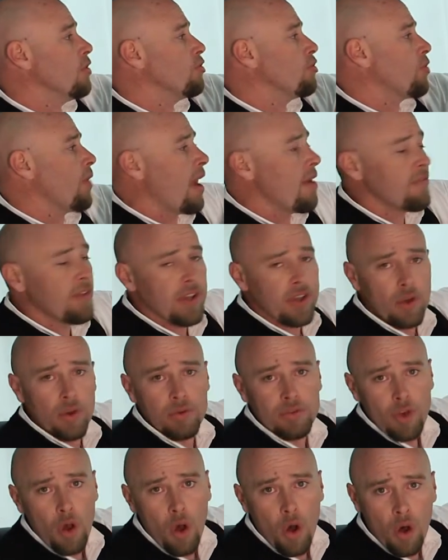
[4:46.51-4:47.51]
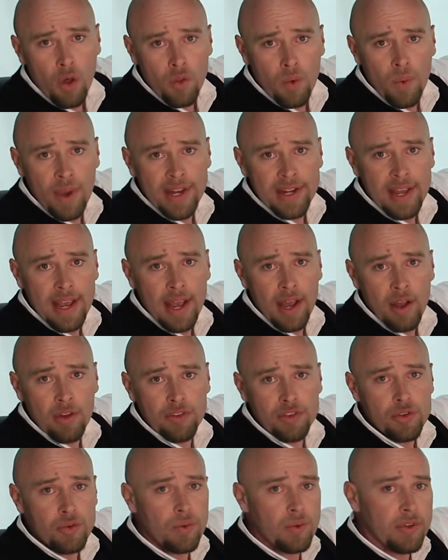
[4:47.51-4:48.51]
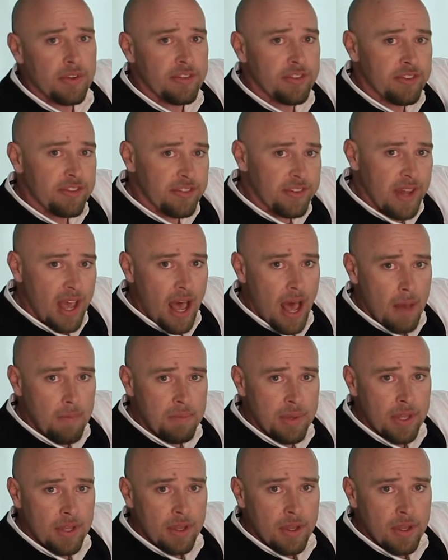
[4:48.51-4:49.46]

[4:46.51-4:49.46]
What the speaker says: traffic goes all the way down to a stop,